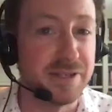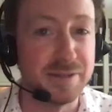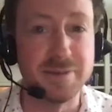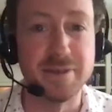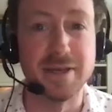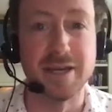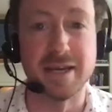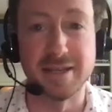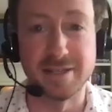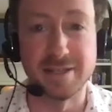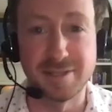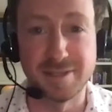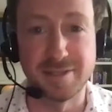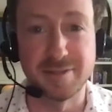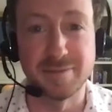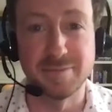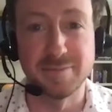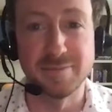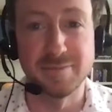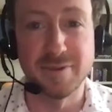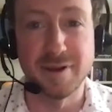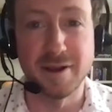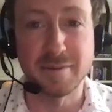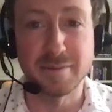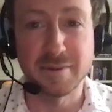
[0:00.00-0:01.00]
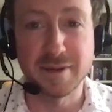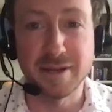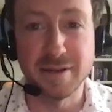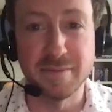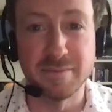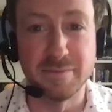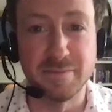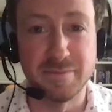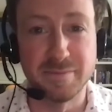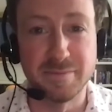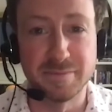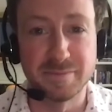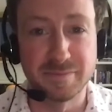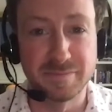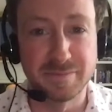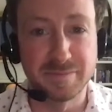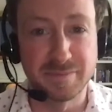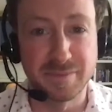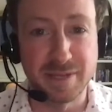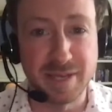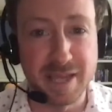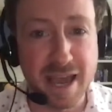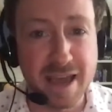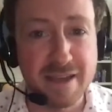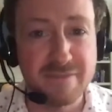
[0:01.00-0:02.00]
this. I'm going to
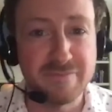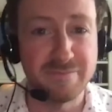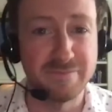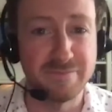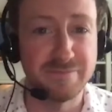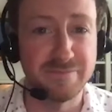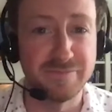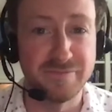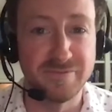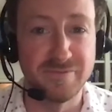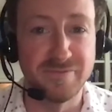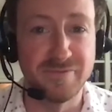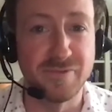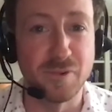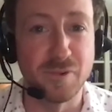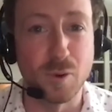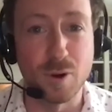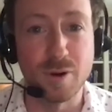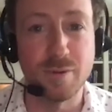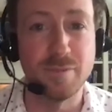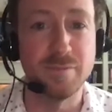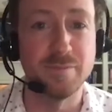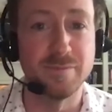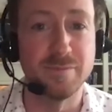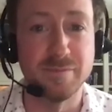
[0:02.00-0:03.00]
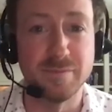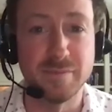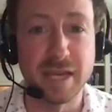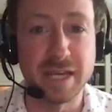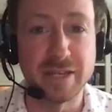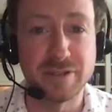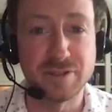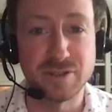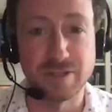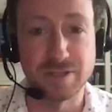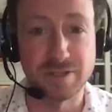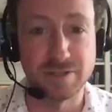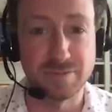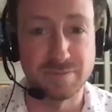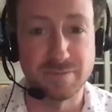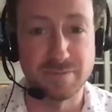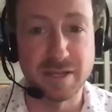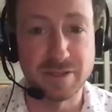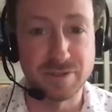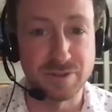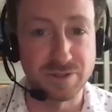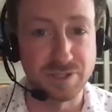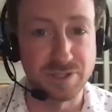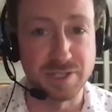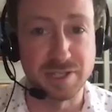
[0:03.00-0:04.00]
get four
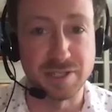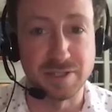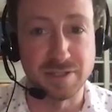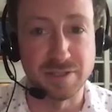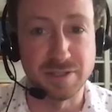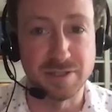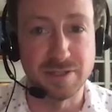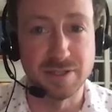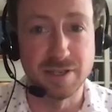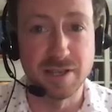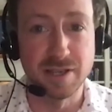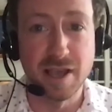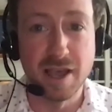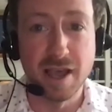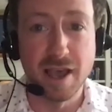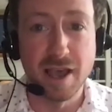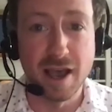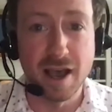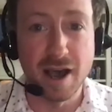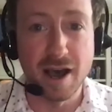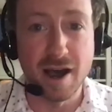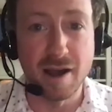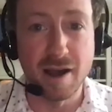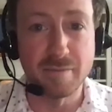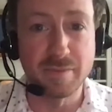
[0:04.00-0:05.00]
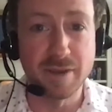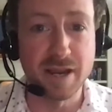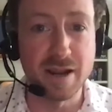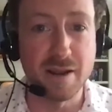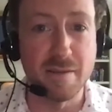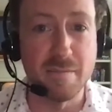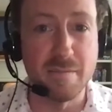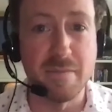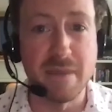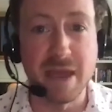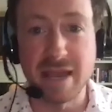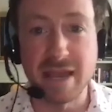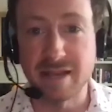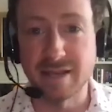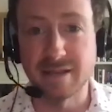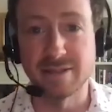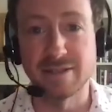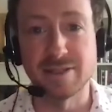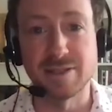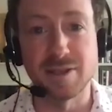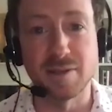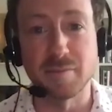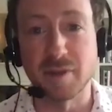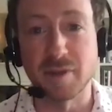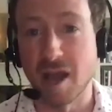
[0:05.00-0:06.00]
matrices. I'm going to make
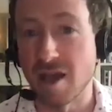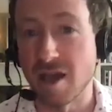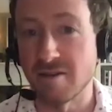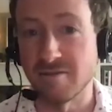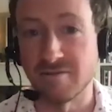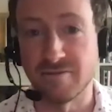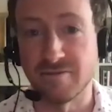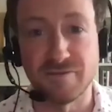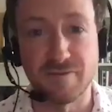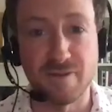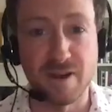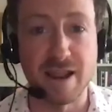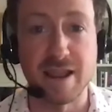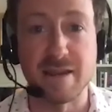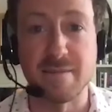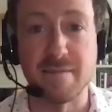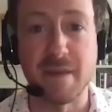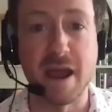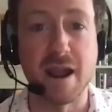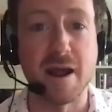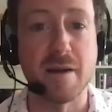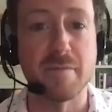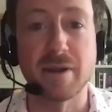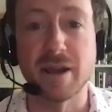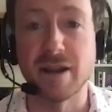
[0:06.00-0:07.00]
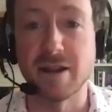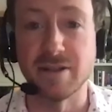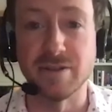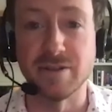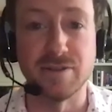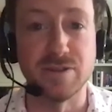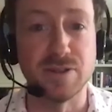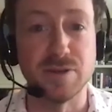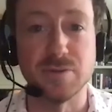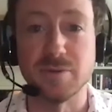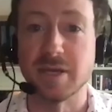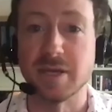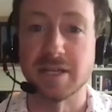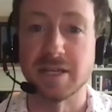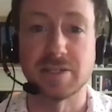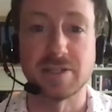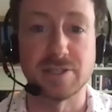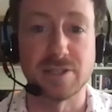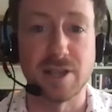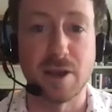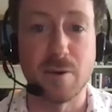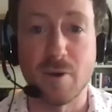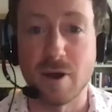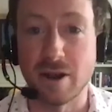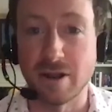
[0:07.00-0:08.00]
some kind of frame, and I'm going to do this because
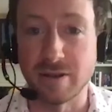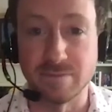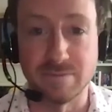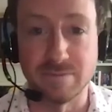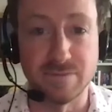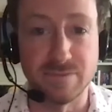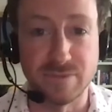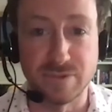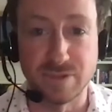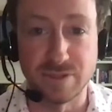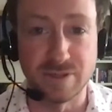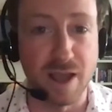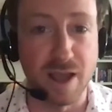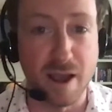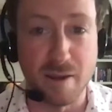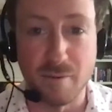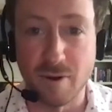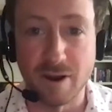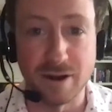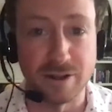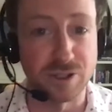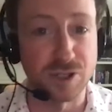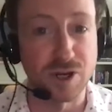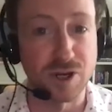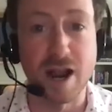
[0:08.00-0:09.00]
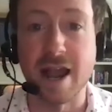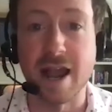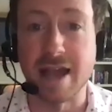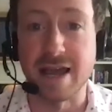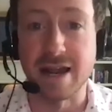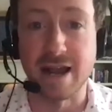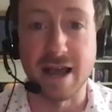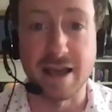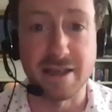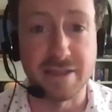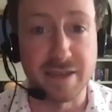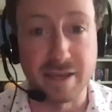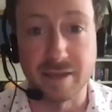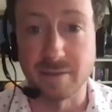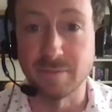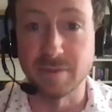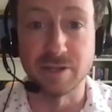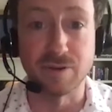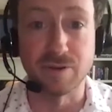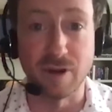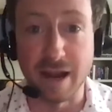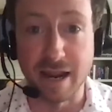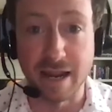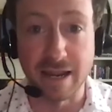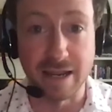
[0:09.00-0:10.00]
I want to try it. I think it'd be
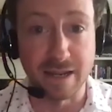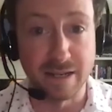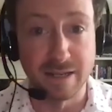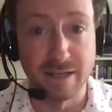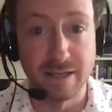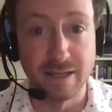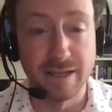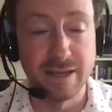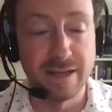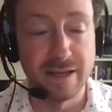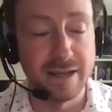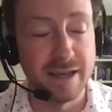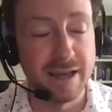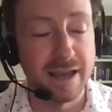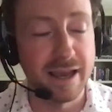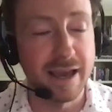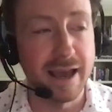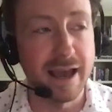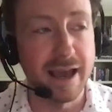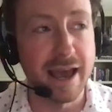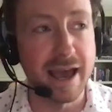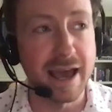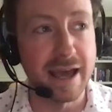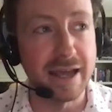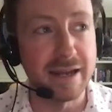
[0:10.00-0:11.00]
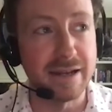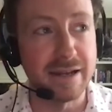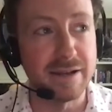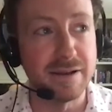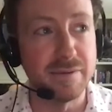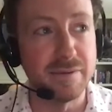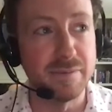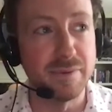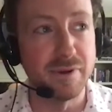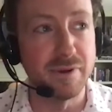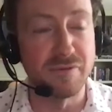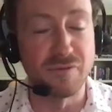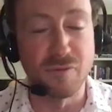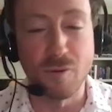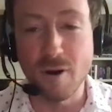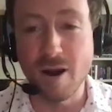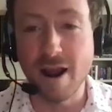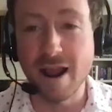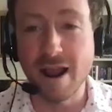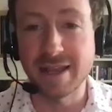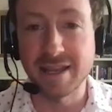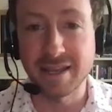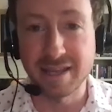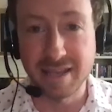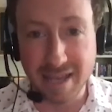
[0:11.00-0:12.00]
great. And before
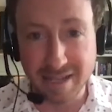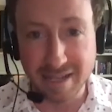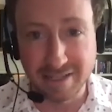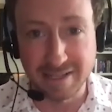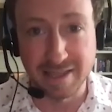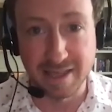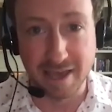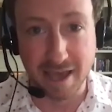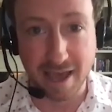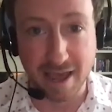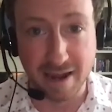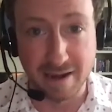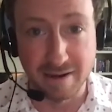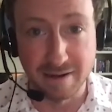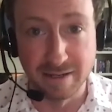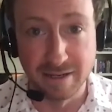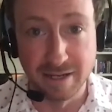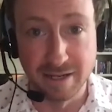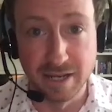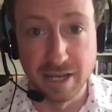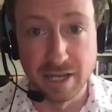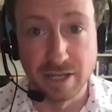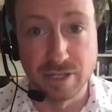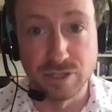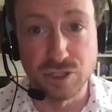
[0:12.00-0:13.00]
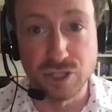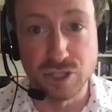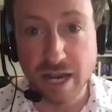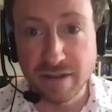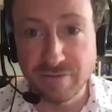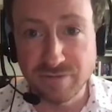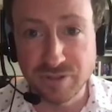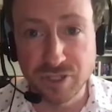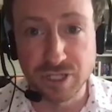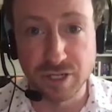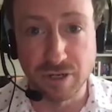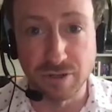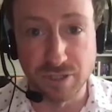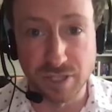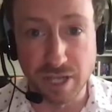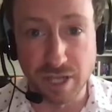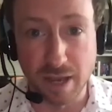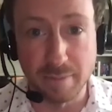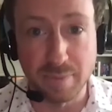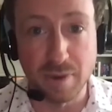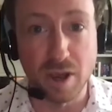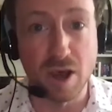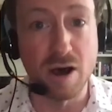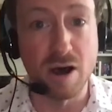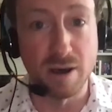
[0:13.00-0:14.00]
I could get to that, Jeff shows
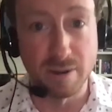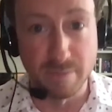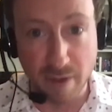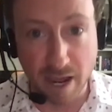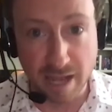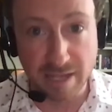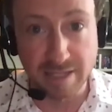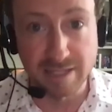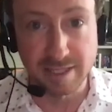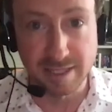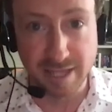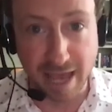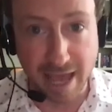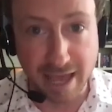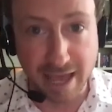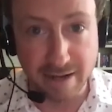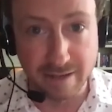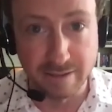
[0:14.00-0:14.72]
up on my set